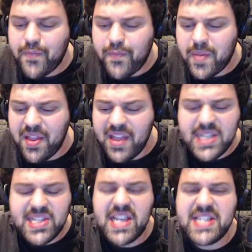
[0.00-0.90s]
This
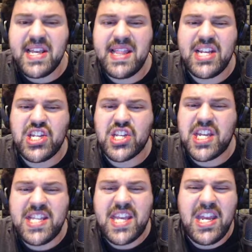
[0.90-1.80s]
season, they just
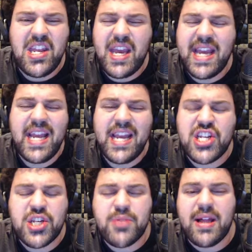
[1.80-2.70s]
continue. It
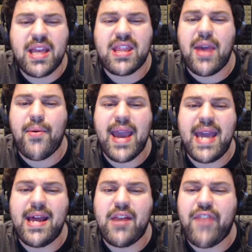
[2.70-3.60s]
just felt like they ran
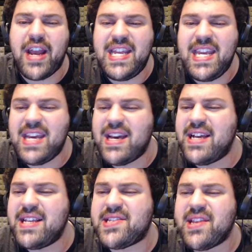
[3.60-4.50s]
out of
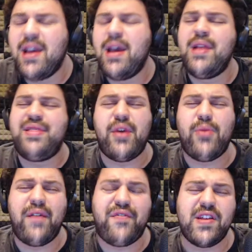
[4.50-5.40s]
ideas. They
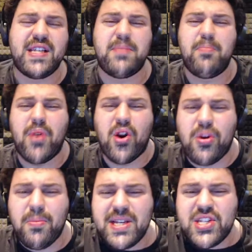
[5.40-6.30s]
went for this murder
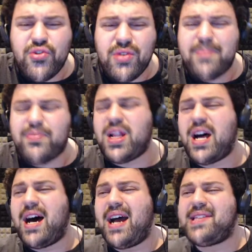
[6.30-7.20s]
mystery
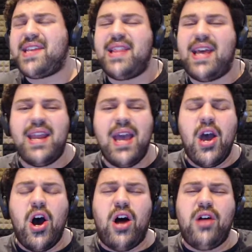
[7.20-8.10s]
plot. And then
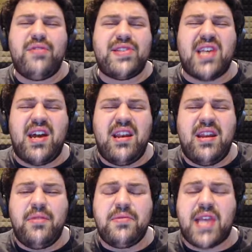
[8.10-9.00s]
all of a sudden,
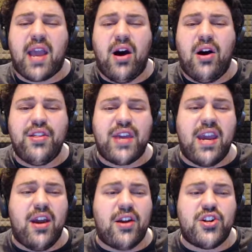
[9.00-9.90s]
it was like all the
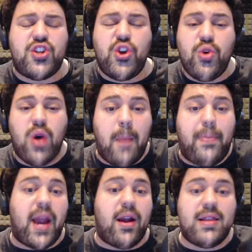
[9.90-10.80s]
characters who
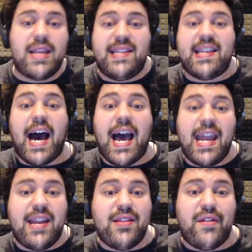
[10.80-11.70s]
apparently
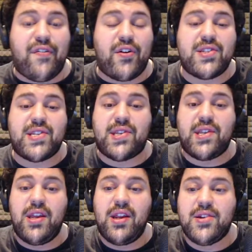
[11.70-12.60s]
died in the first,
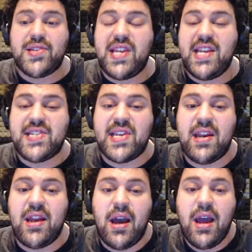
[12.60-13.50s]

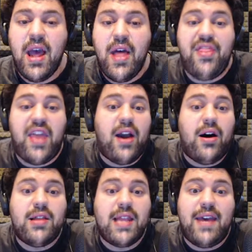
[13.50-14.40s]
season, they
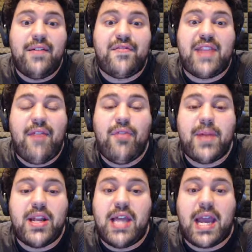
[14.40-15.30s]
all lived.
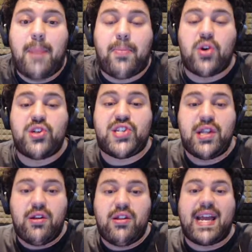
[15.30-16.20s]
Everybody, like a person
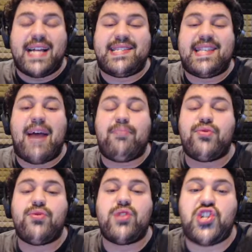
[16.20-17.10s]
literally got stabbed
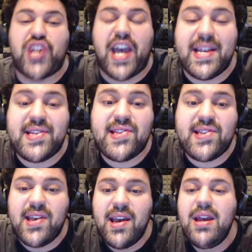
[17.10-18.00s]
through the
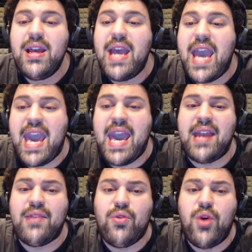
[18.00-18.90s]
chest
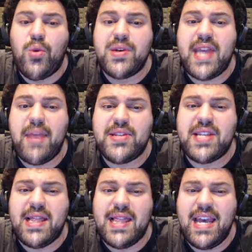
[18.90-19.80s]
and was able to
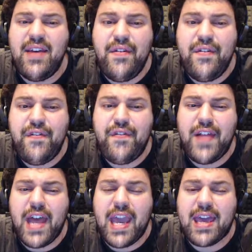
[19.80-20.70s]
live.
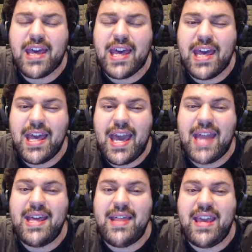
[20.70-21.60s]
Like, and
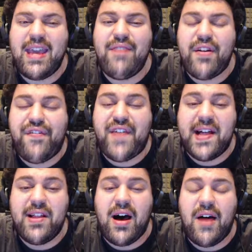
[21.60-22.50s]
they even fell
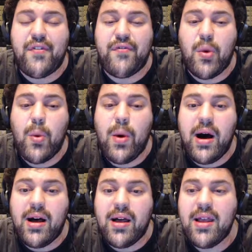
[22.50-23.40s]
off of a
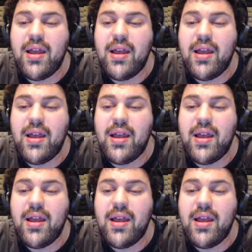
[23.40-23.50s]
wall.